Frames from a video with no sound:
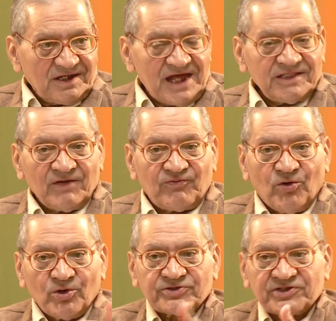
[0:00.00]
and the
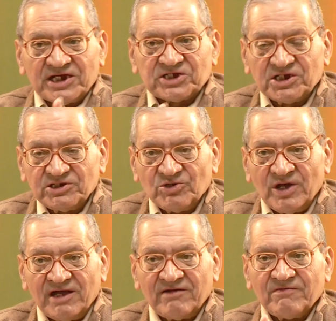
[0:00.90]
fourth section you
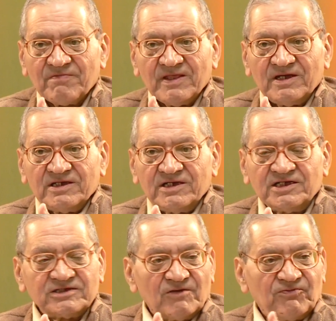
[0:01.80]
have
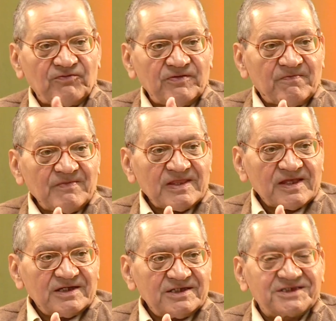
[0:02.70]
is of
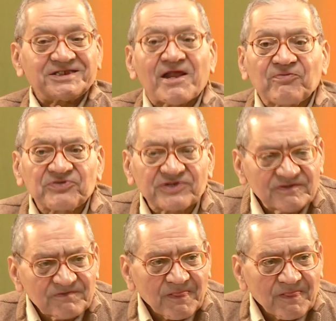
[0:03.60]
serfs.